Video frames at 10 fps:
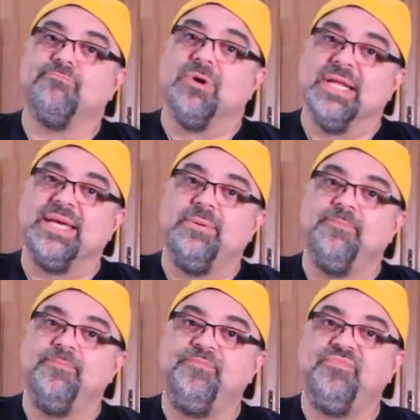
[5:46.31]
Really?
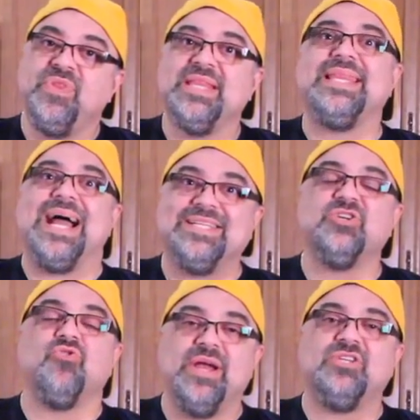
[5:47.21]
That's
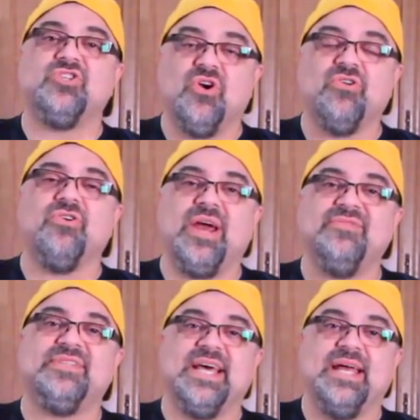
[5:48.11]
a great starter
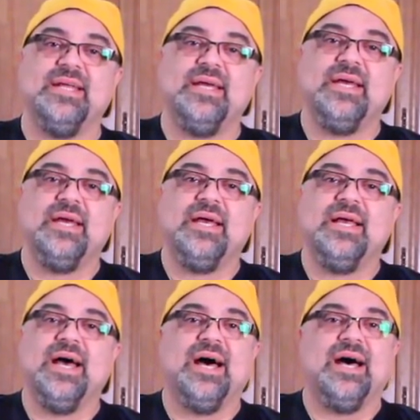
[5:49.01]
knife set.
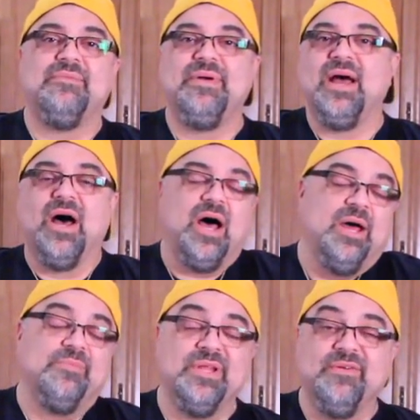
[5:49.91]
Um, uh,
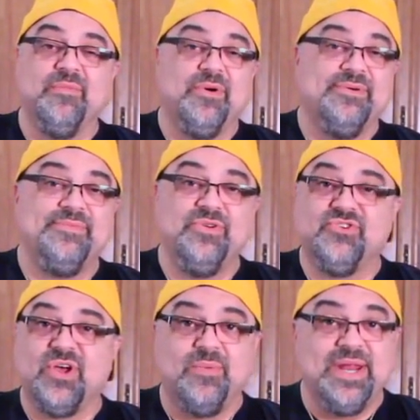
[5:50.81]
unbelievable. You
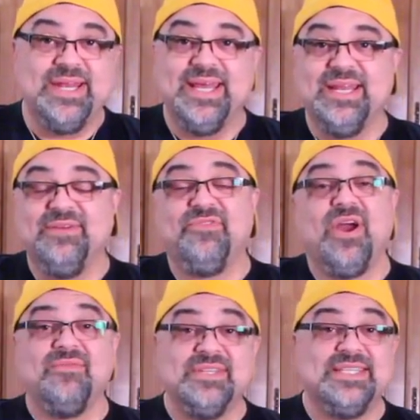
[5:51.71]
saw what it did, and if
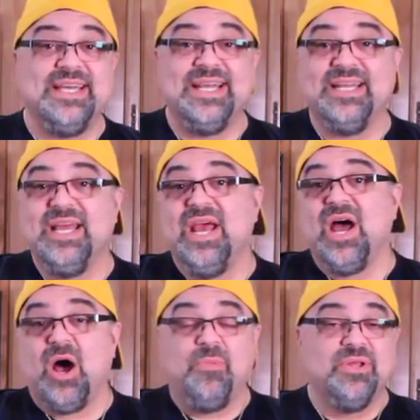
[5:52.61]
you haven't seen it,
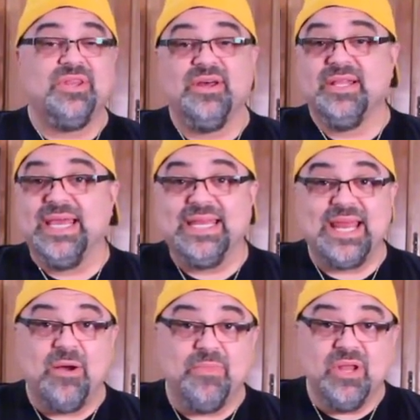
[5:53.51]
I'll put the link
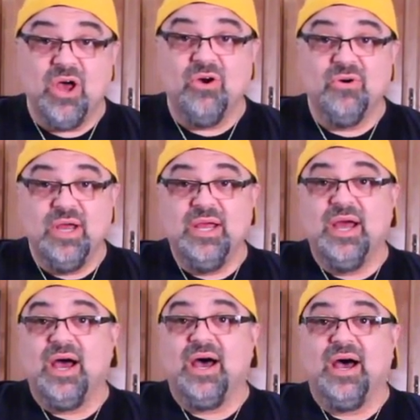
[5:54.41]
down below
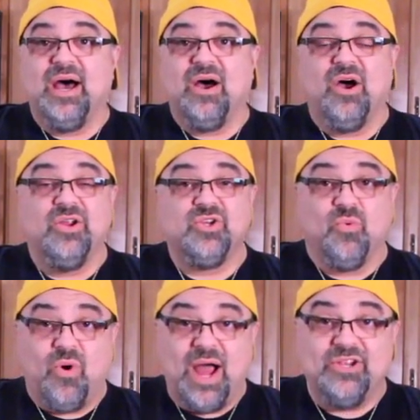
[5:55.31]
uh, on to
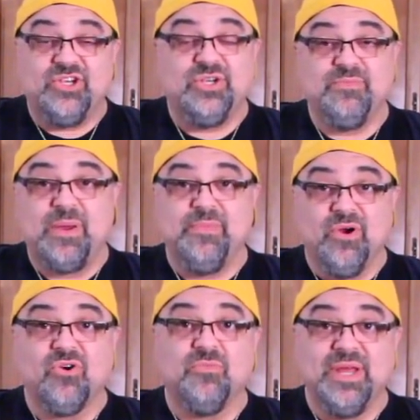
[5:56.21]
watch my
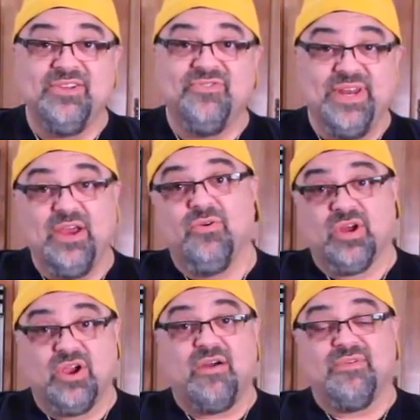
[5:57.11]
Miracle Blades video
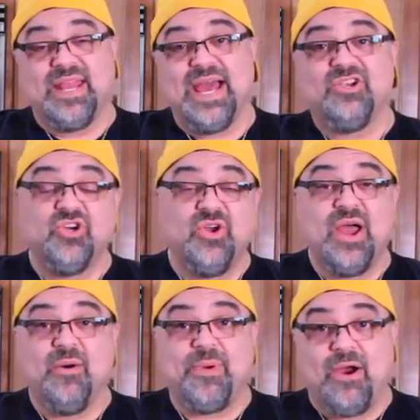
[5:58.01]
to cover that, show you
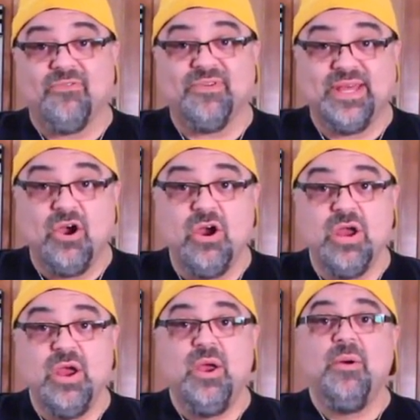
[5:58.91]
how powerful they are.
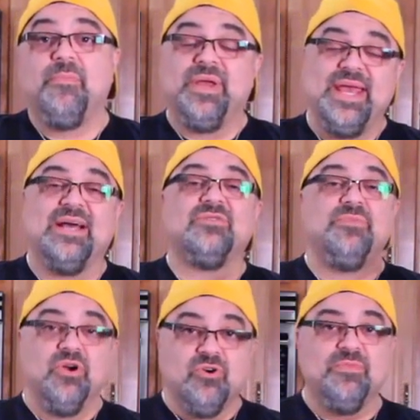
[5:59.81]
But yes,
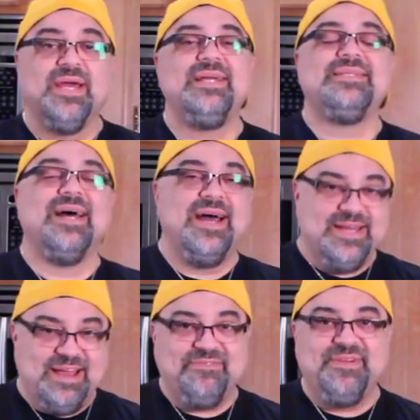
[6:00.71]
Miracle Blades, a
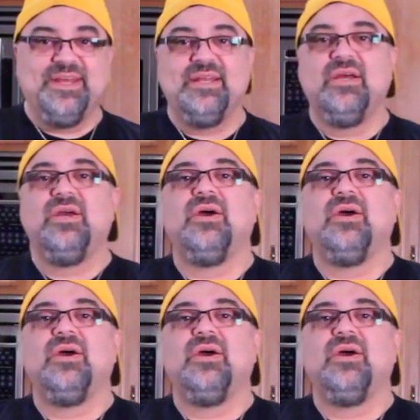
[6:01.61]
definite